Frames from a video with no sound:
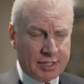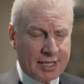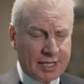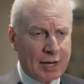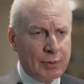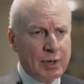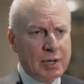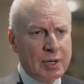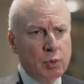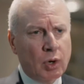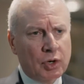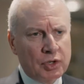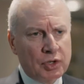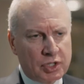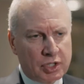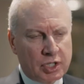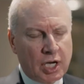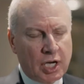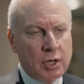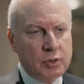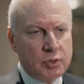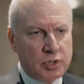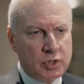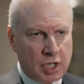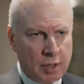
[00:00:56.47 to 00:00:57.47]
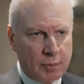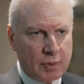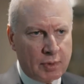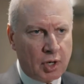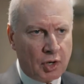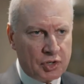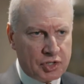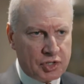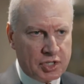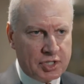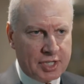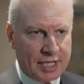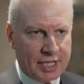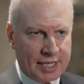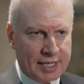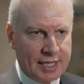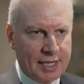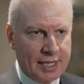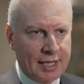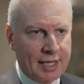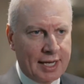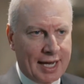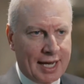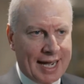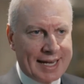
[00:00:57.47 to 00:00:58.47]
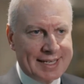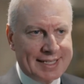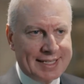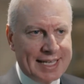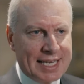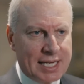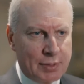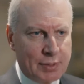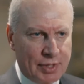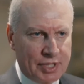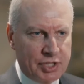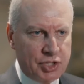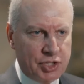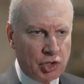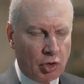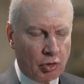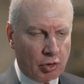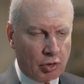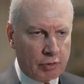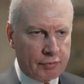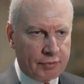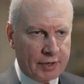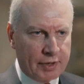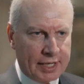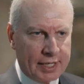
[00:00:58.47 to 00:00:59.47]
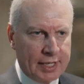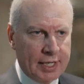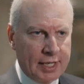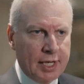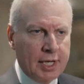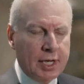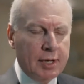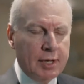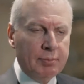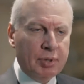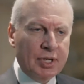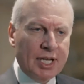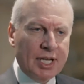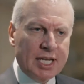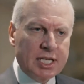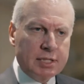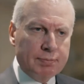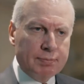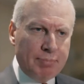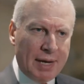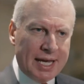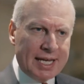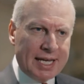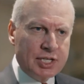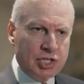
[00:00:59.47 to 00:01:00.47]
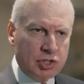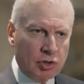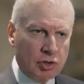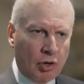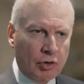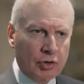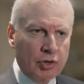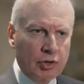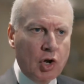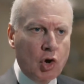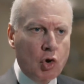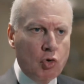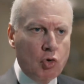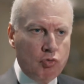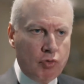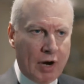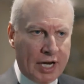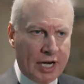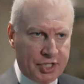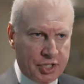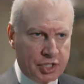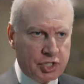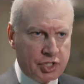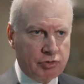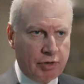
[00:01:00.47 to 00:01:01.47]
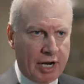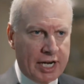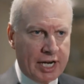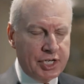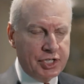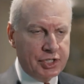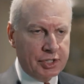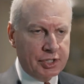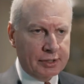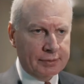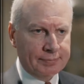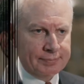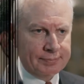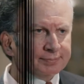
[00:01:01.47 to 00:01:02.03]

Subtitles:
Now, we want coterminosity ideally with geography, but it is based on registration.